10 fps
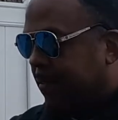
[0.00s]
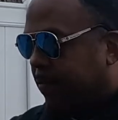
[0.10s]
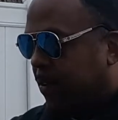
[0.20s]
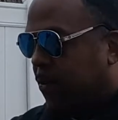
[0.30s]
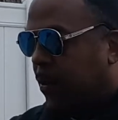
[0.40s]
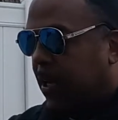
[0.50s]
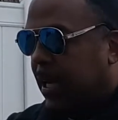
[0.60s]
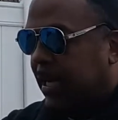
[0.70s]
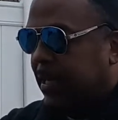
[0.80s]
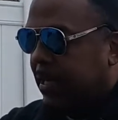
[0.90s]
for
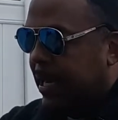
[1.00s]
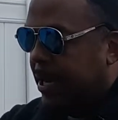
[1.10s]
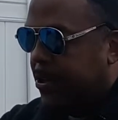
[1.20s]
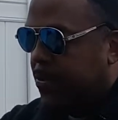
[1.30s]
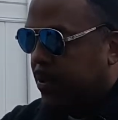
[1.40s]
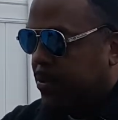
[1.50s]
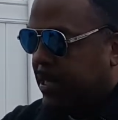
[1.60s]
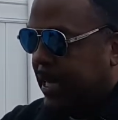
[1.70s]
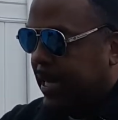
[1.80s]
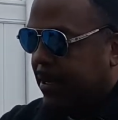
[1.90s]
one, and you will
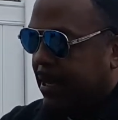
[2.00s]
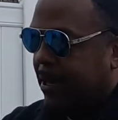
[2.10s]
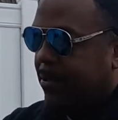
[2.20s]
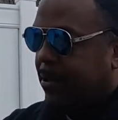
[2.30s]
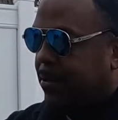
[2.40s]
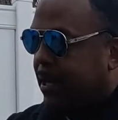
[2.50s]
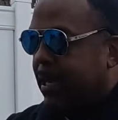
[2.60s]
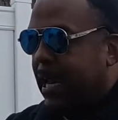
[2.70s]
see, I don't know,